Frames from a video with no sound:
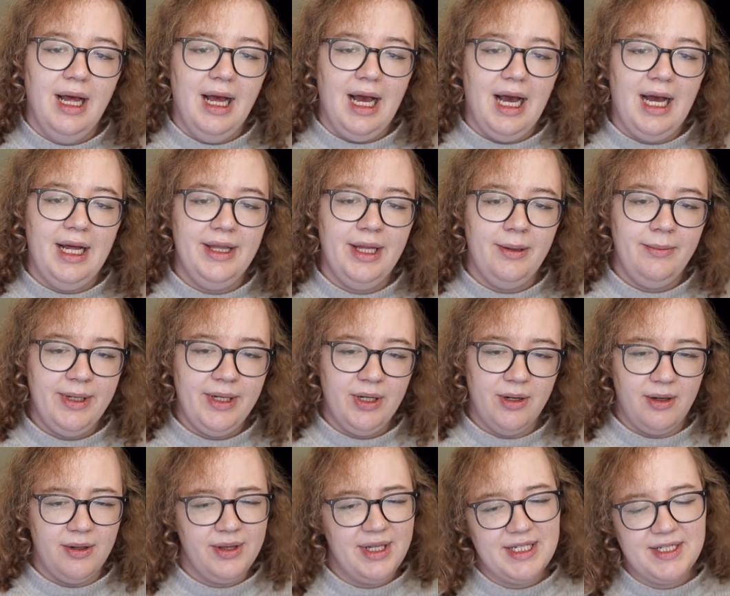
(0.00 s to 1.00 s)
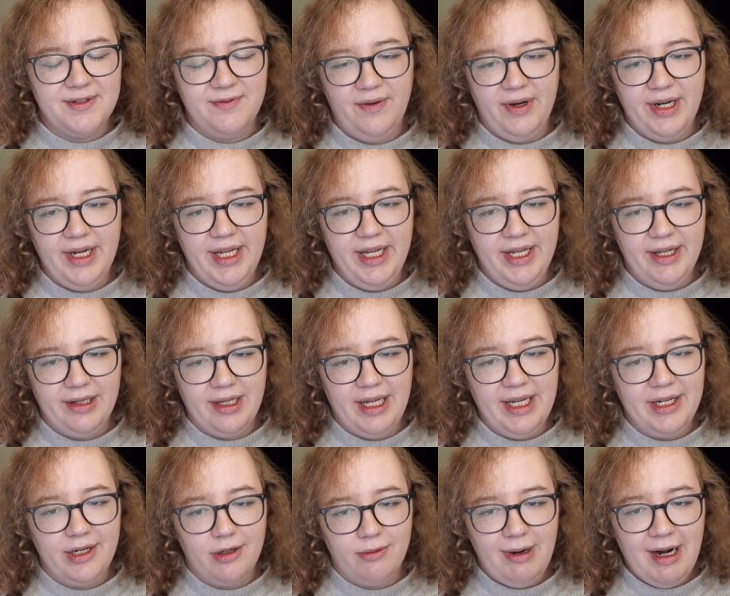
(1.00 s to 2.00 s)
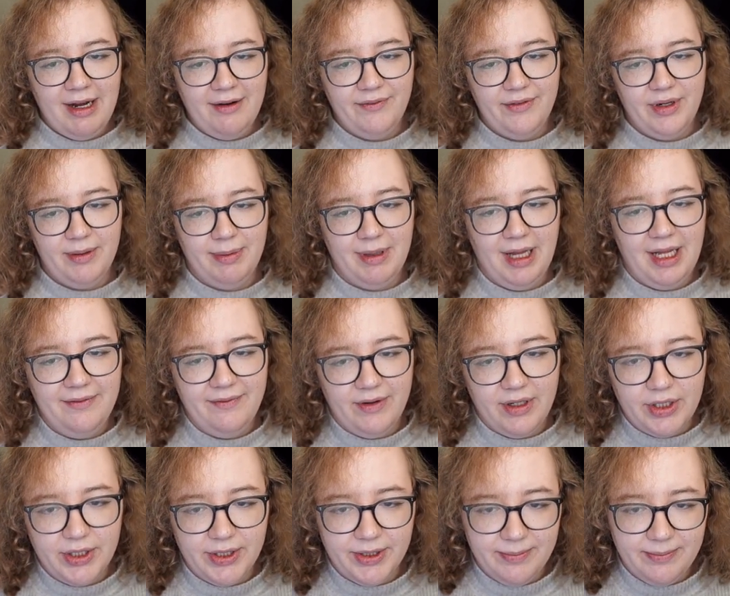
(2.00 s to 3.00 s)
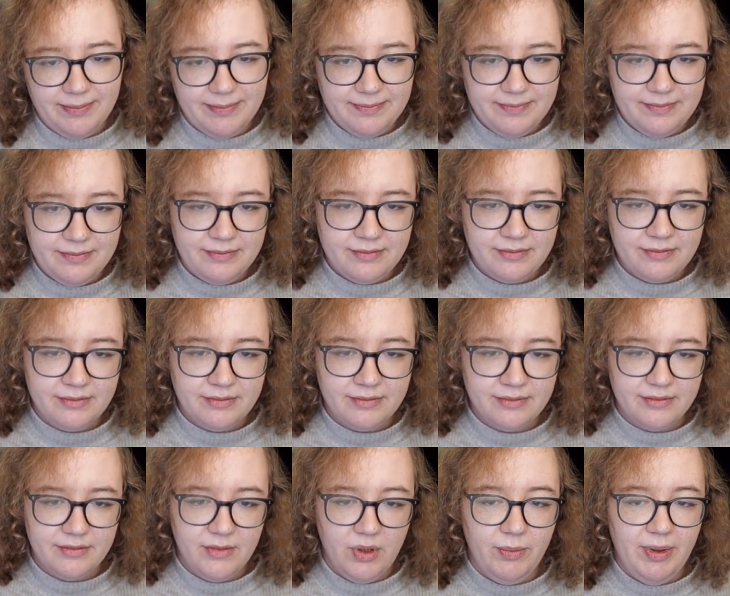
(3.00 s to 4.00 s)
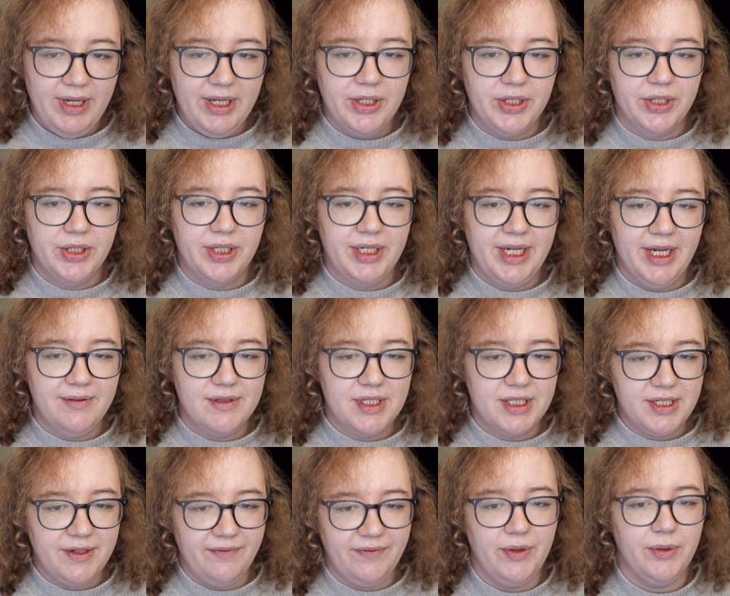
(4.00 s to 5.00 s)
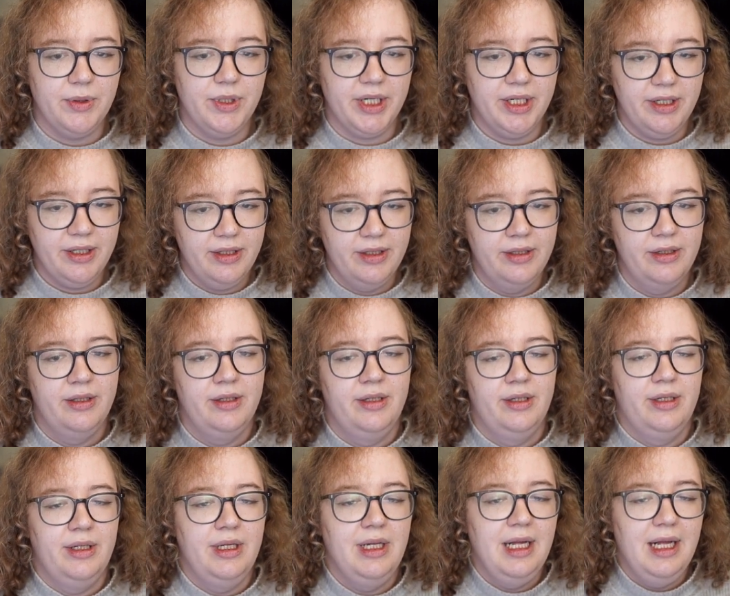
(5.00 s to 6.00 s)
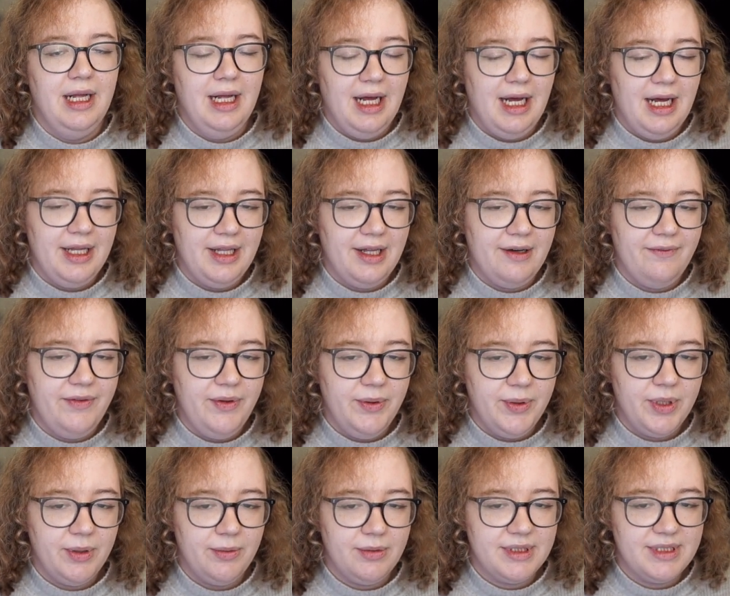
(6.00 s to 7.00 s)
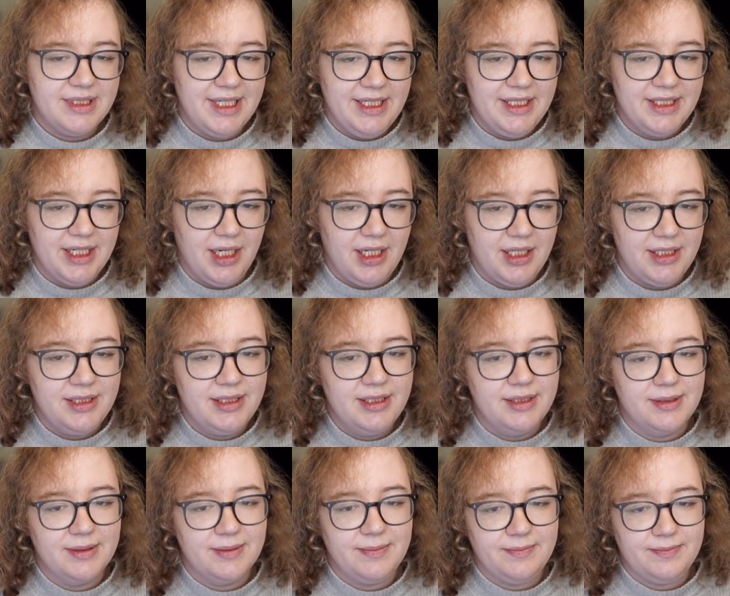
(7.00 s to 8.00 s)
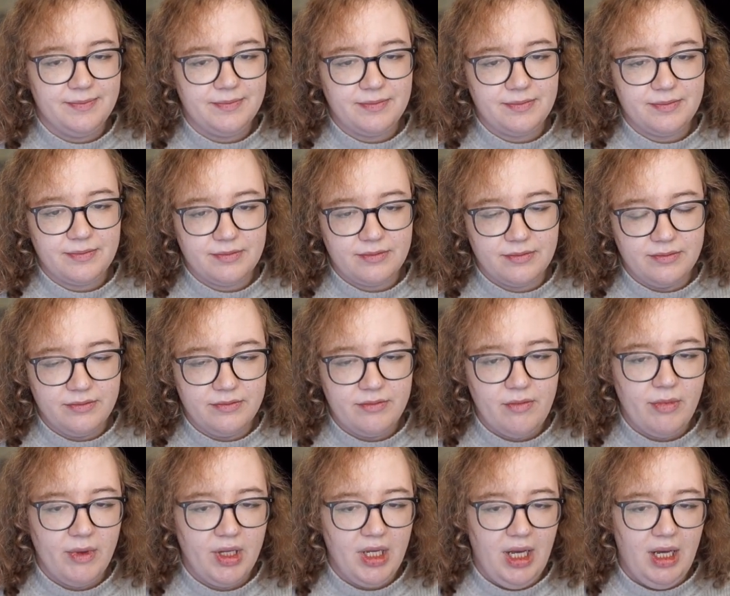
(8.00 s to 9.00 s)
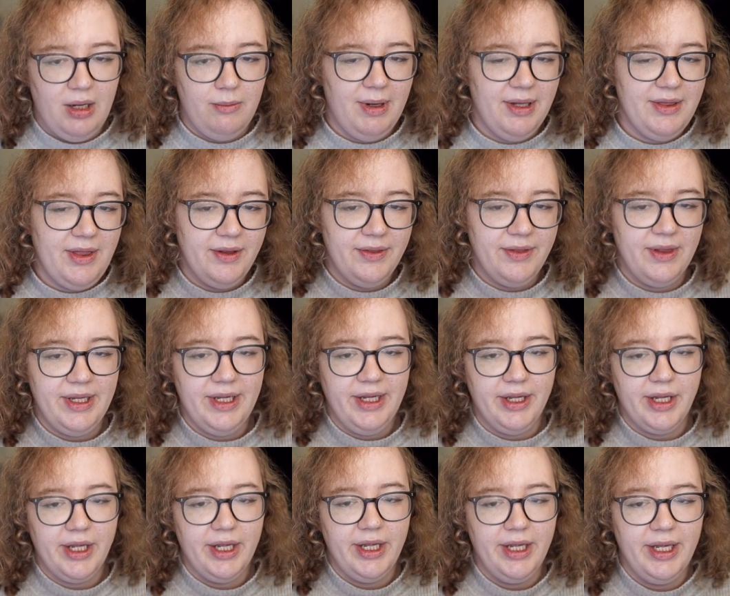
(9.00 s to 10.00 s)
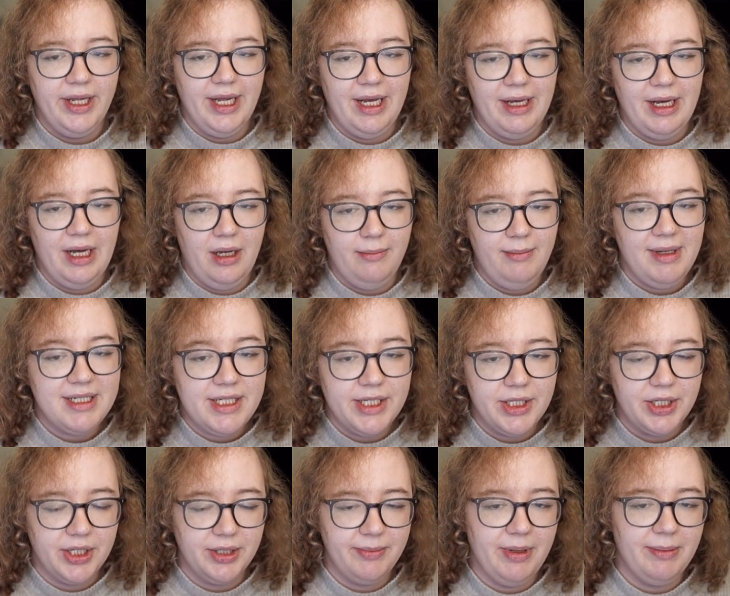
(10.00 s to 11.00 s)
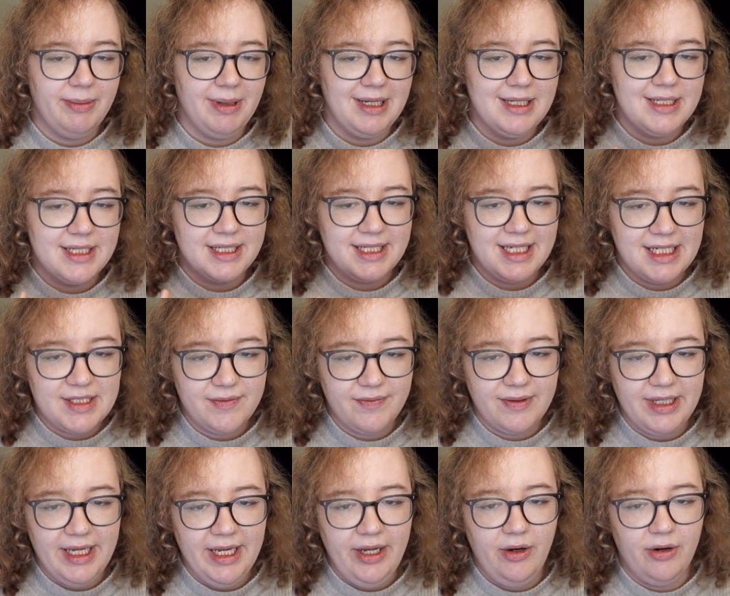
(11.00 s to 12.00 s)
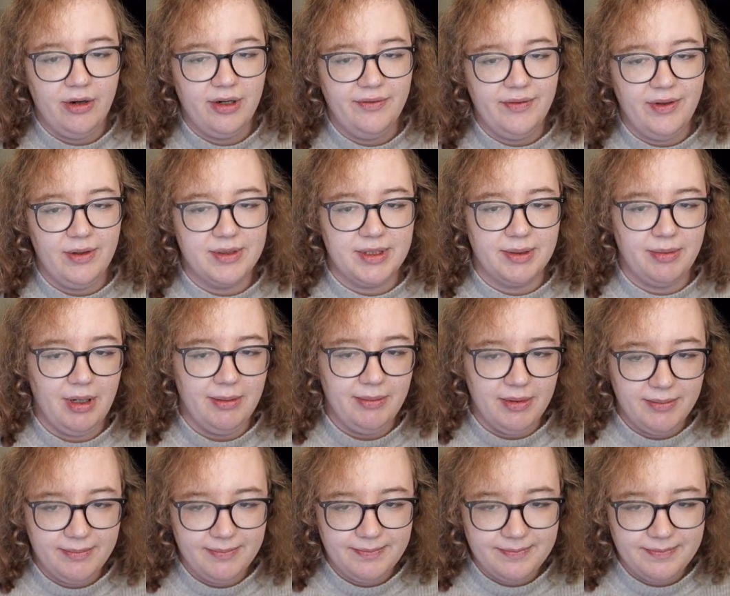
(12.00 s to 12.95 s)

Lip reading: And then we call this funny Raft apply function, which gives us a future, and that future will say to us whether the message could be applied successfully or if there was a problem.